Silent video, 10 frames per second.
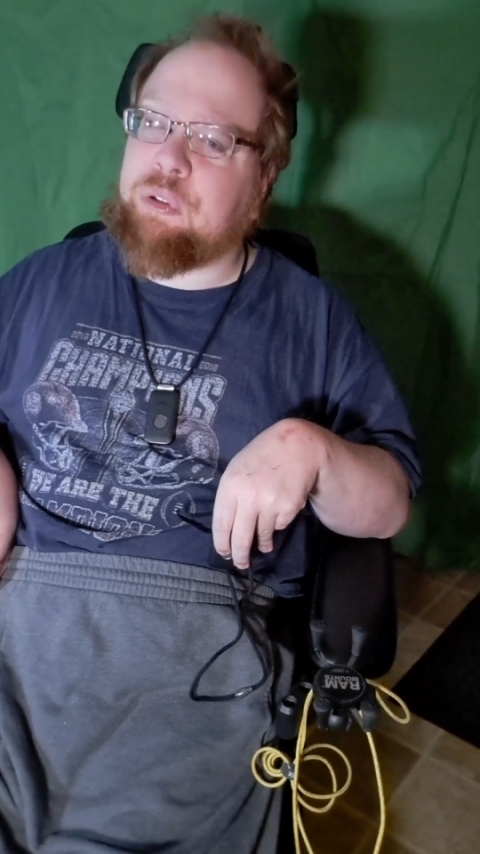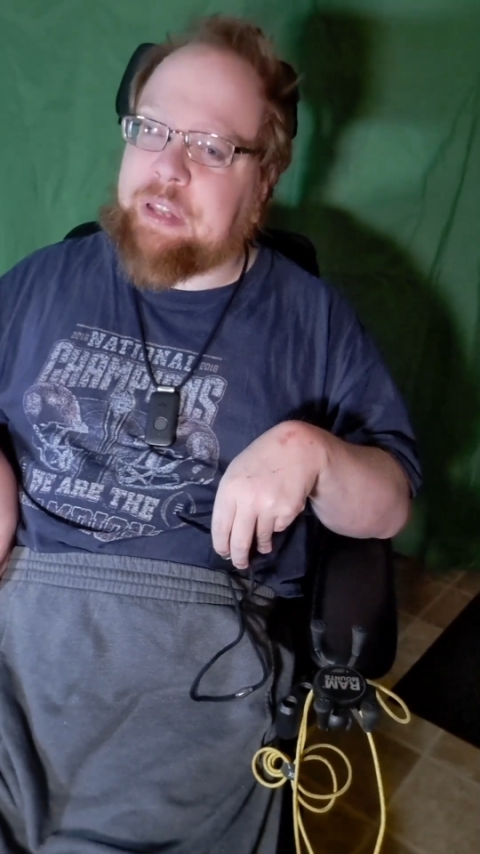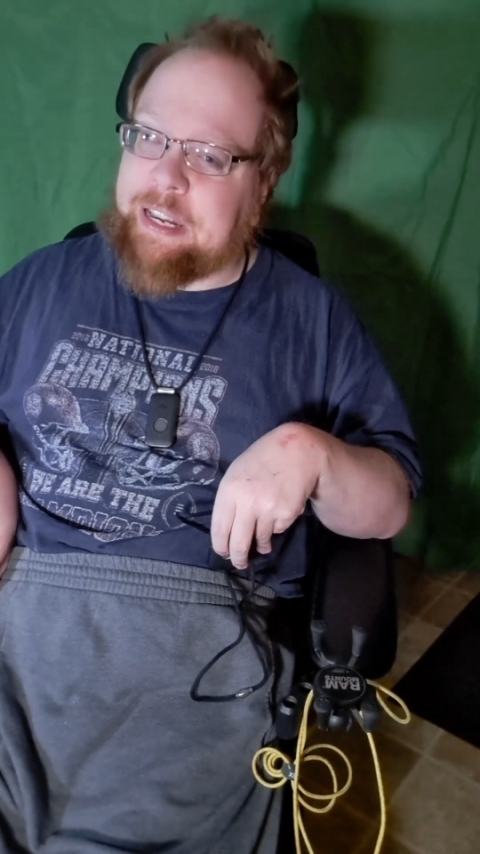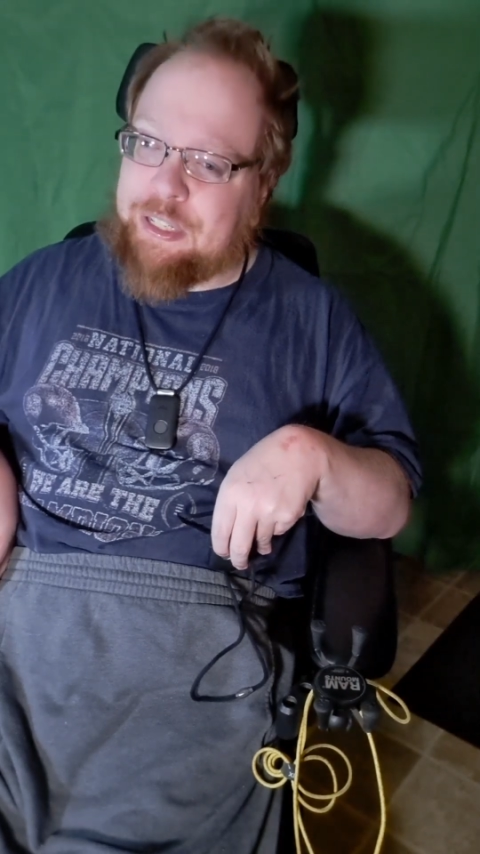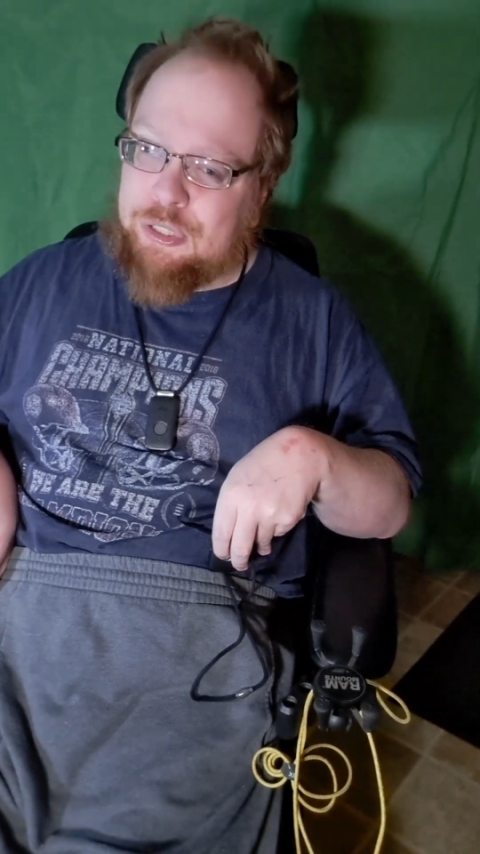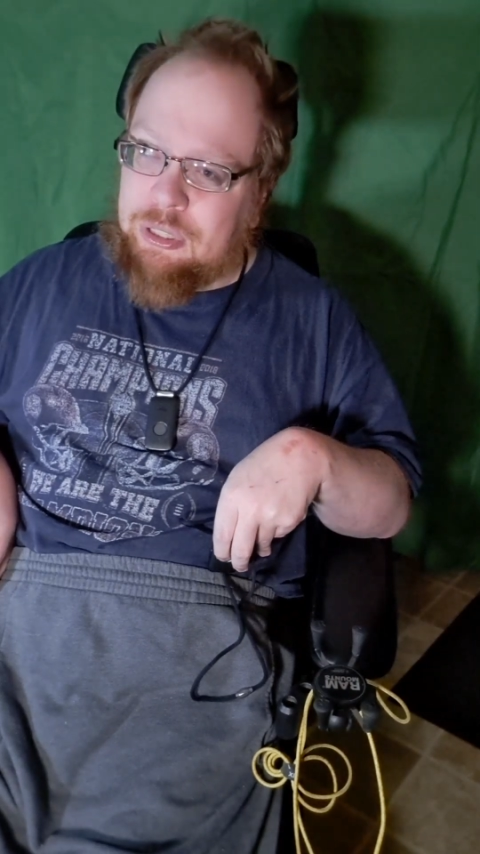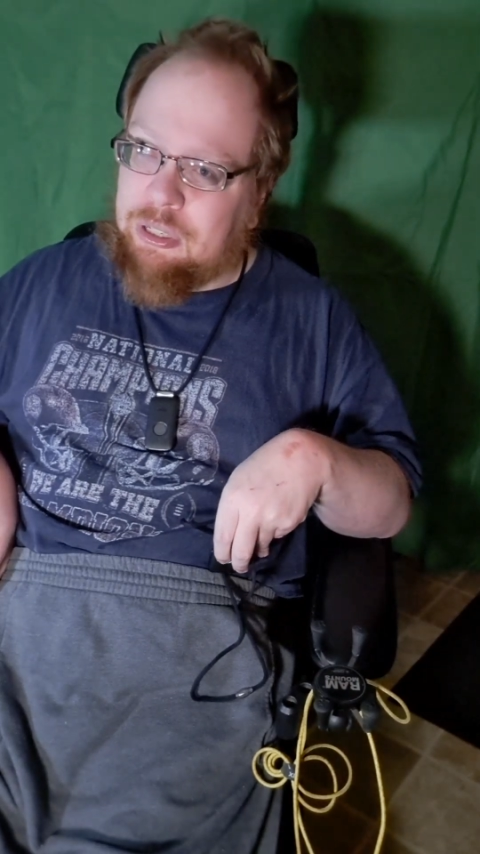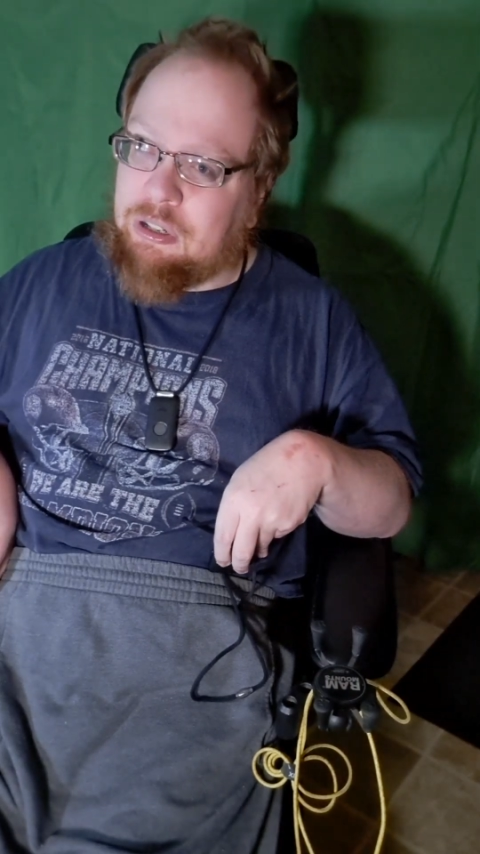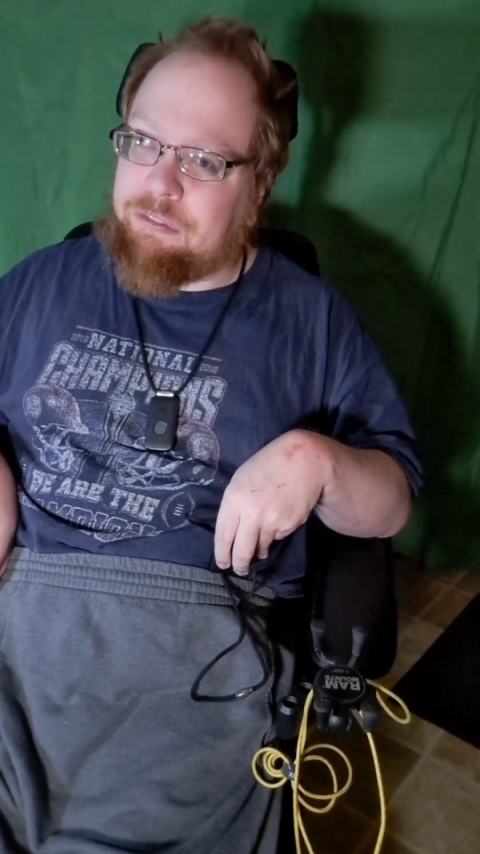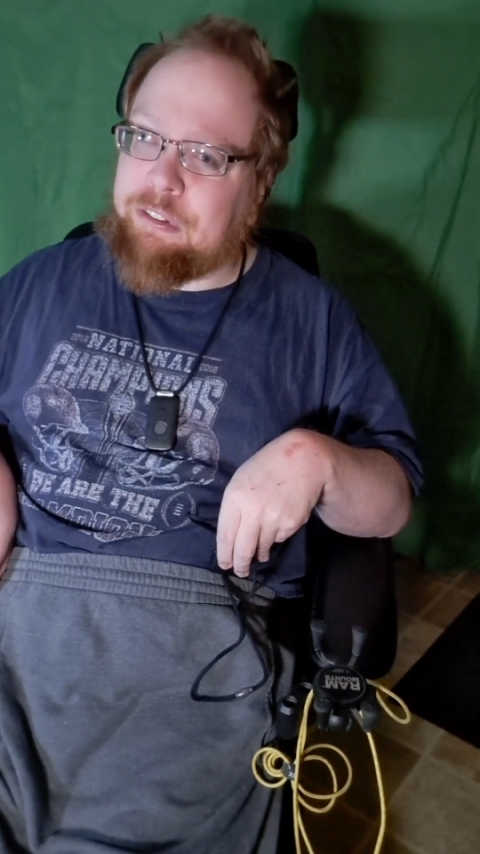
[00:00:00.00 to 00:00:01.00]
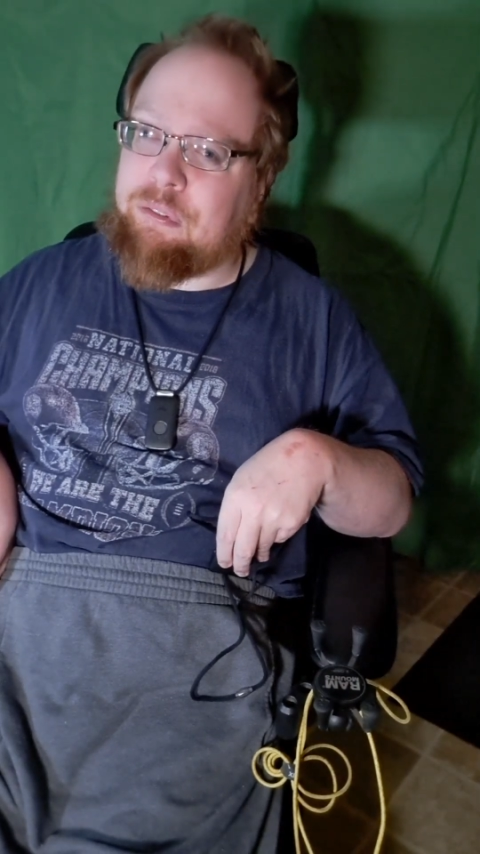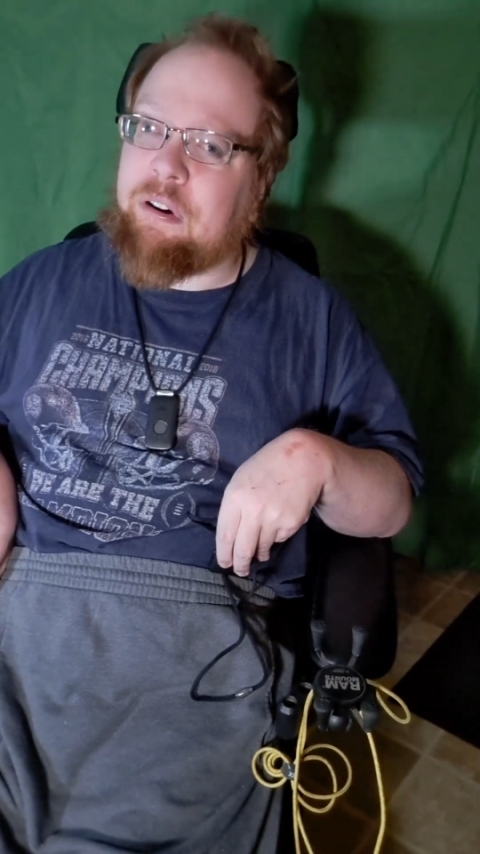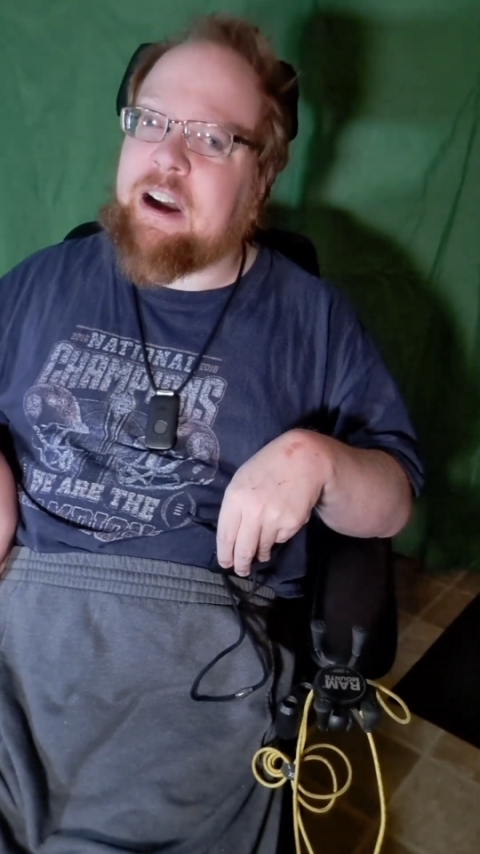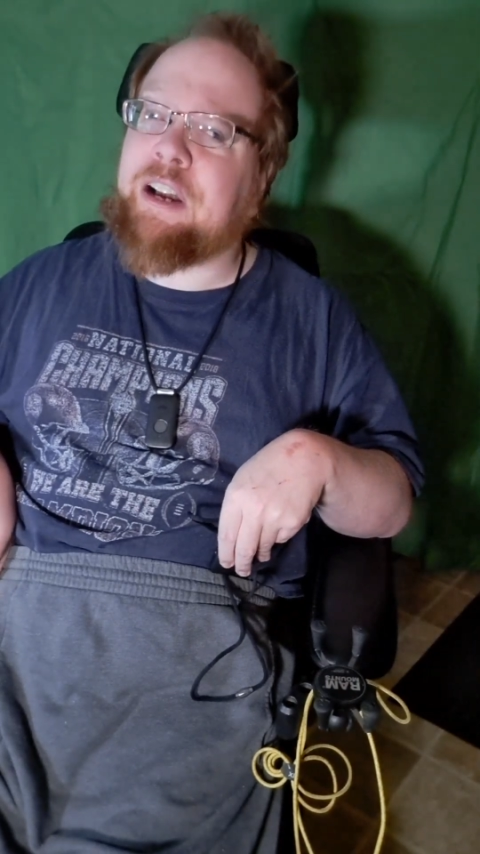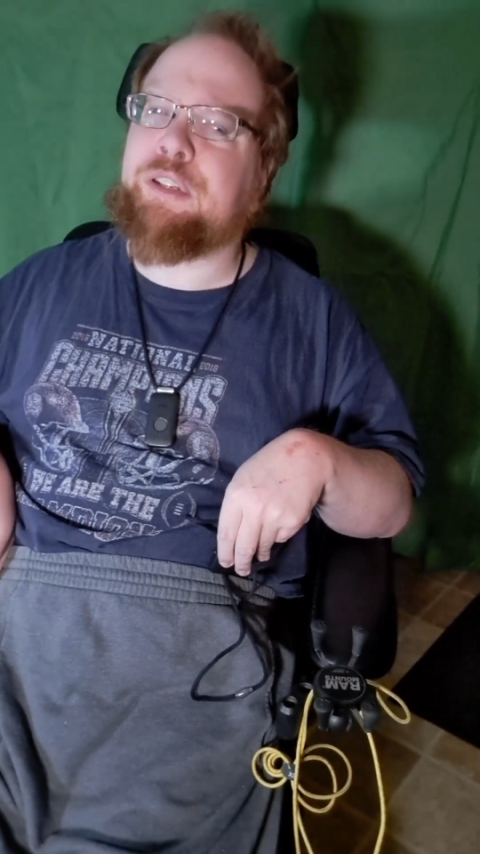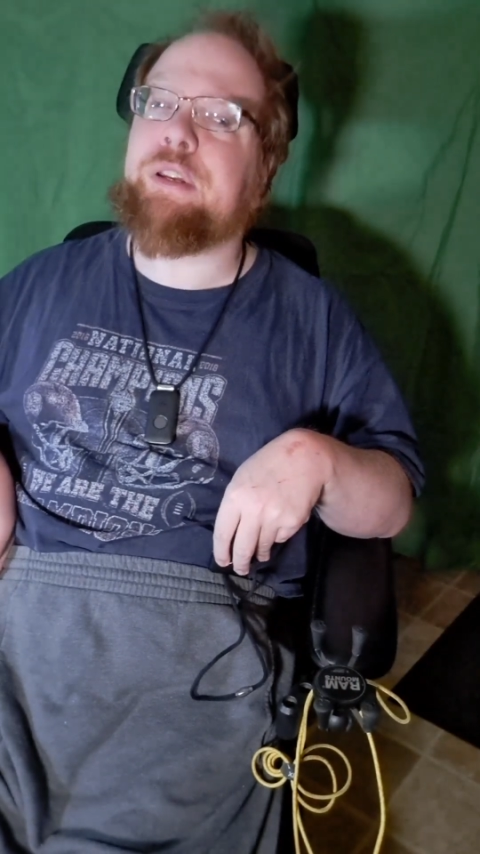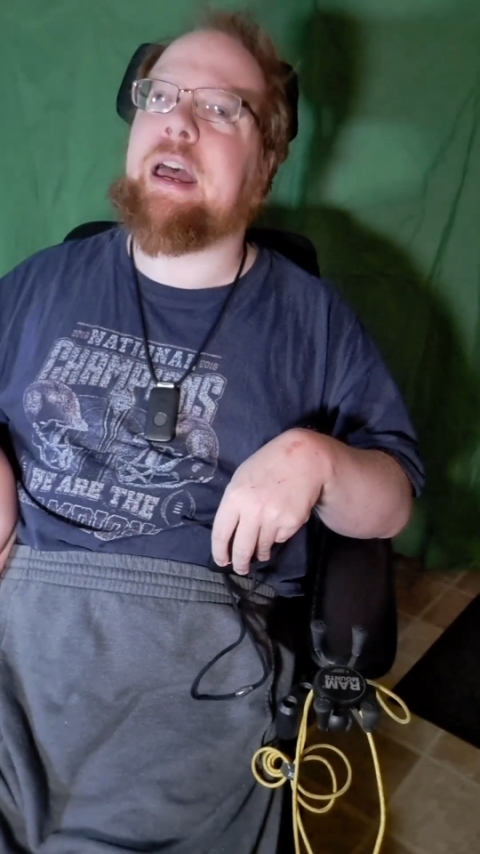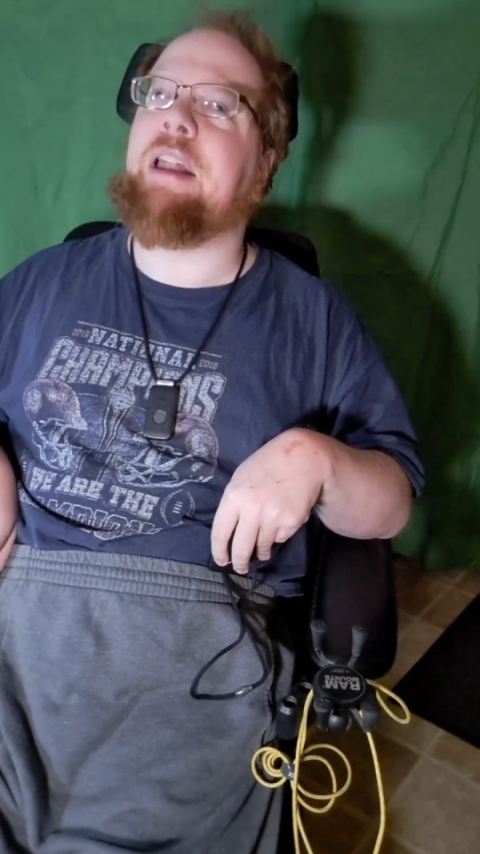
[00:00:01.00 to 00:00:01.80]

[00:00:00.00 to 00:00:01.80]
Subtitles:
likes to go for walks